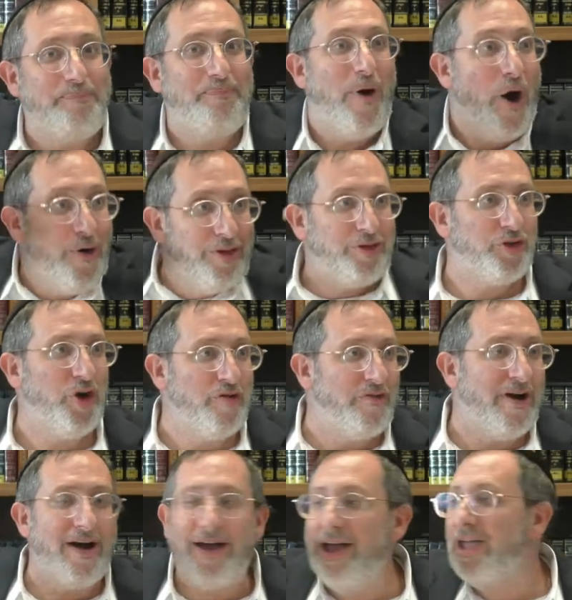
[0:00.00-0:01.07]

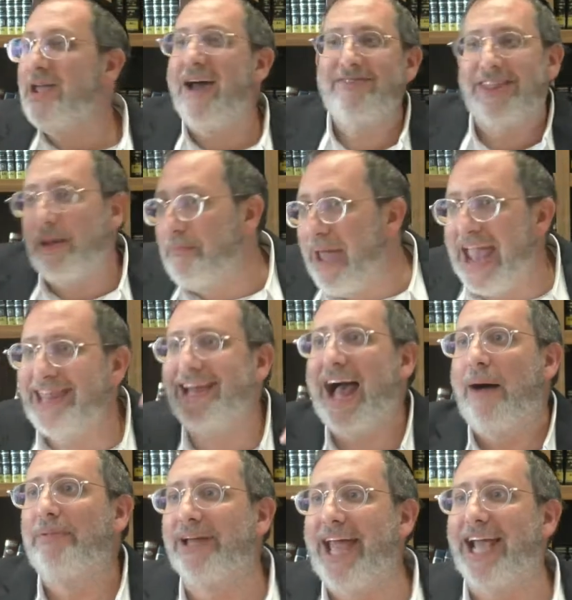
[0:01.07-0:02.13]
Post-tshuva, you have this amazing
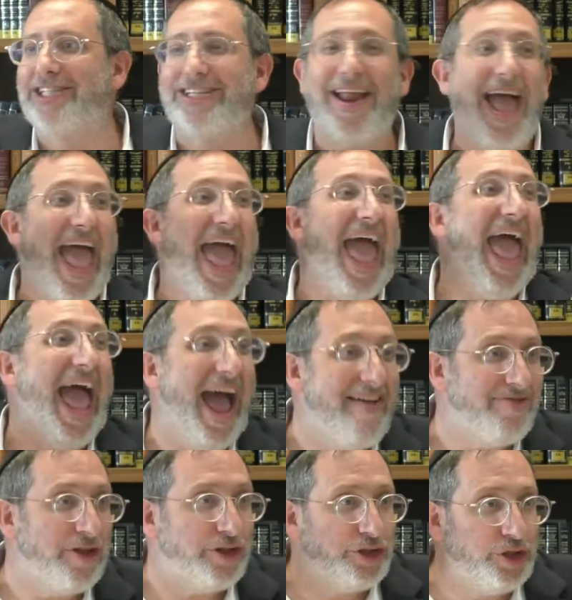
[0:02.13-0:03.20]
obligation.
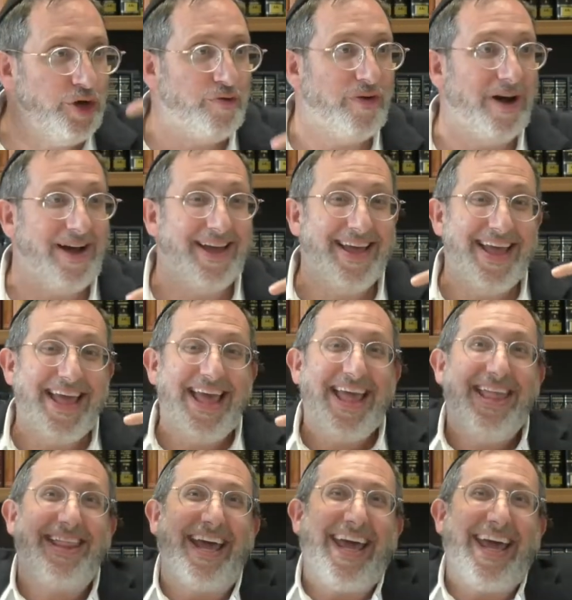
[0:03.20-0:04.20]
After tshuva, the